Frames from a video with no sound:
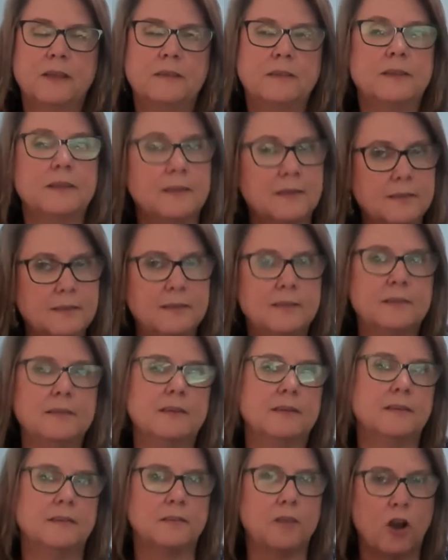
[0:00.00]
This
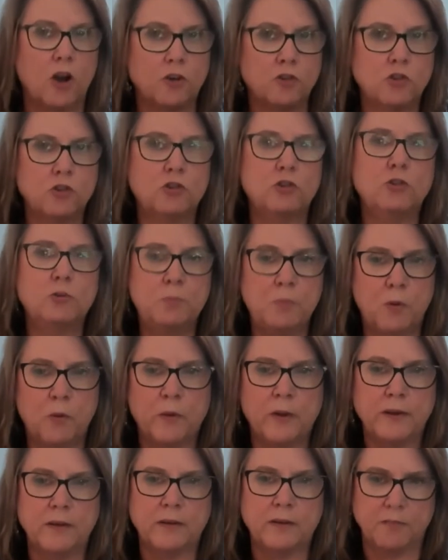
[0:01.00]
is our true
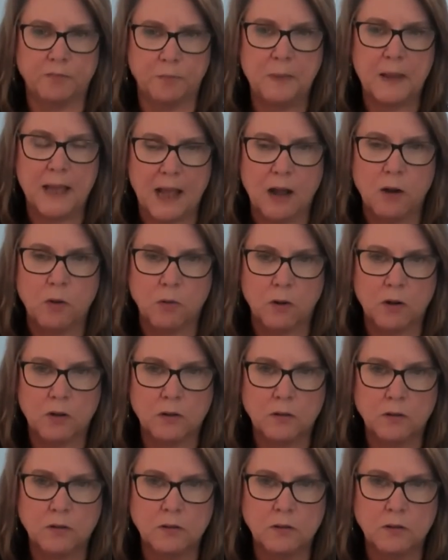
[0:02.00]
point of power.